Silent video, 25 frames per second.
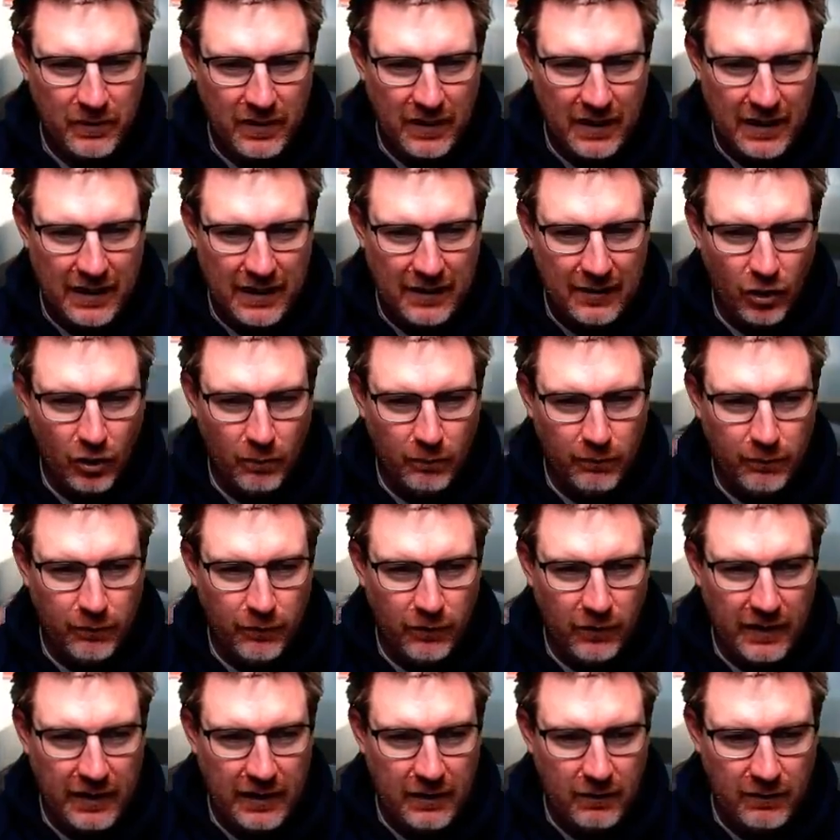And
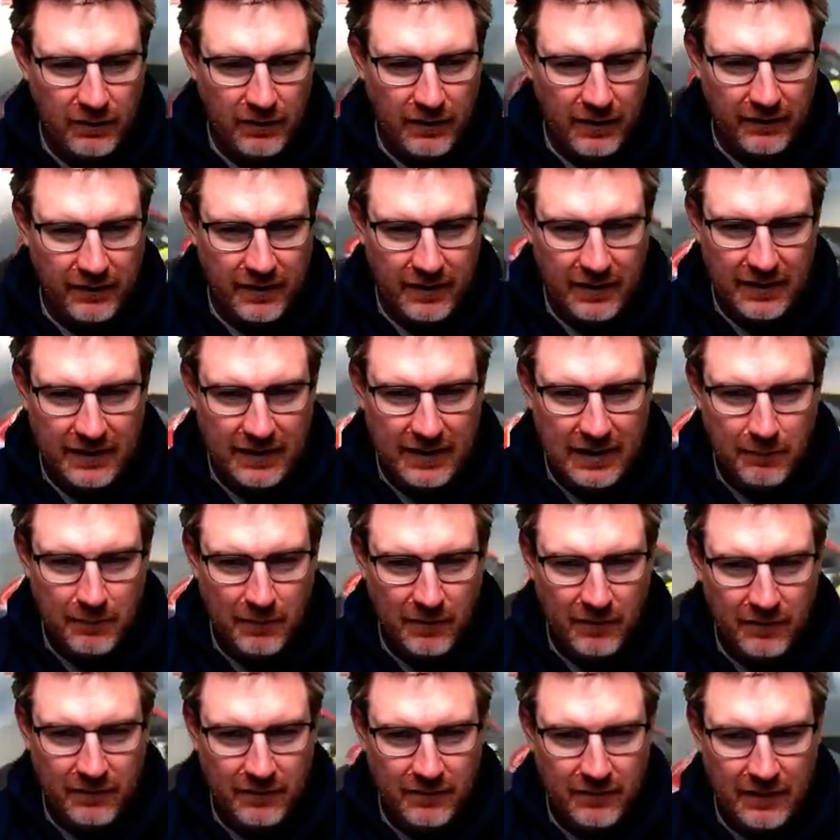hopefully that's going to keep
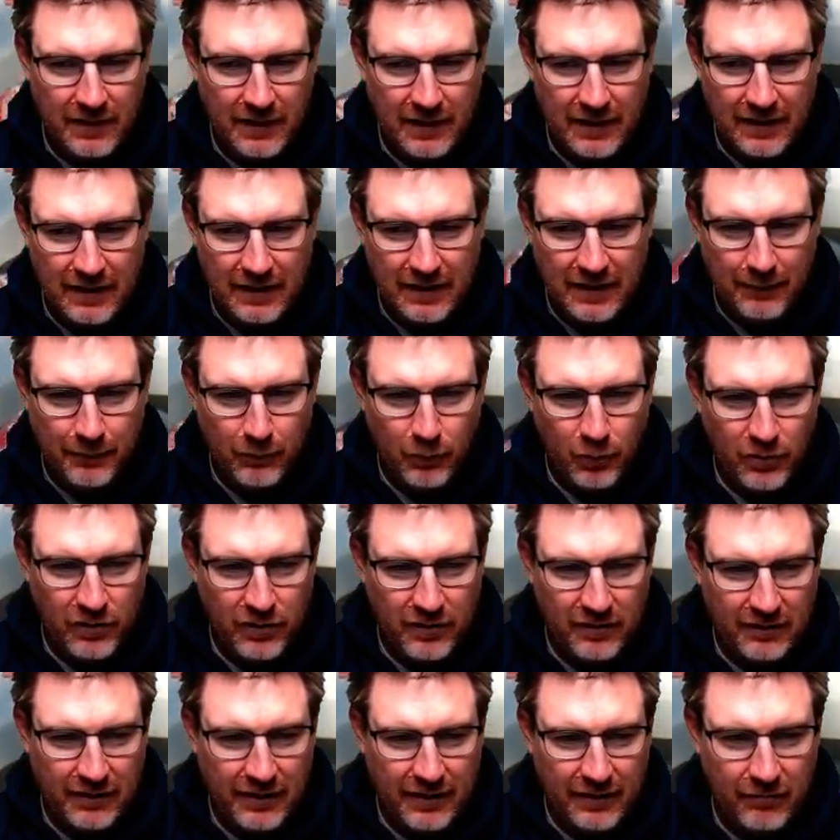us up with
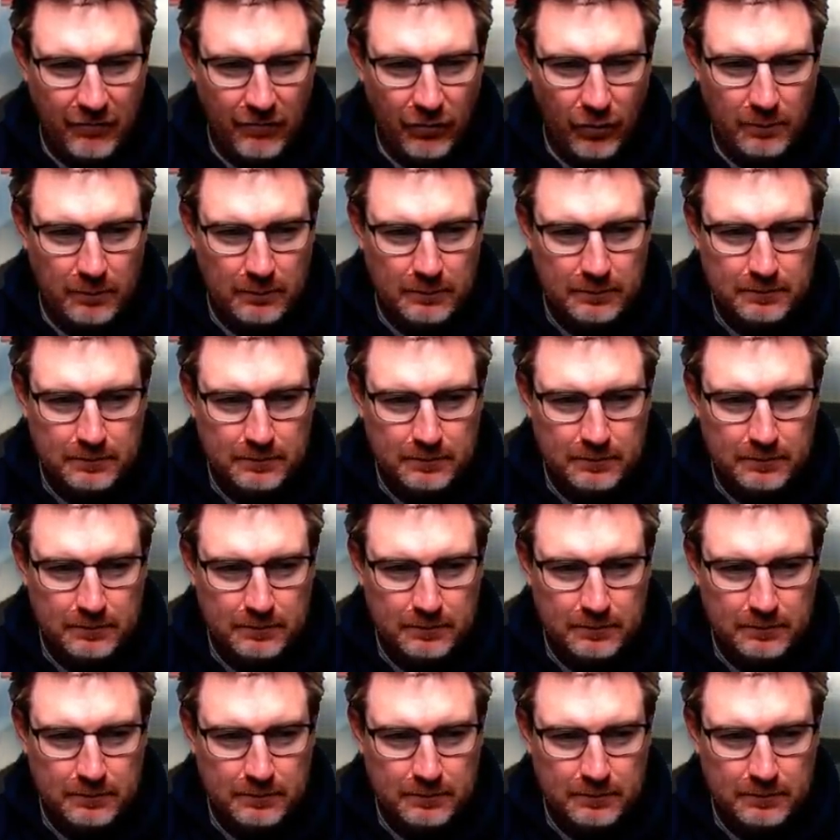this lead group.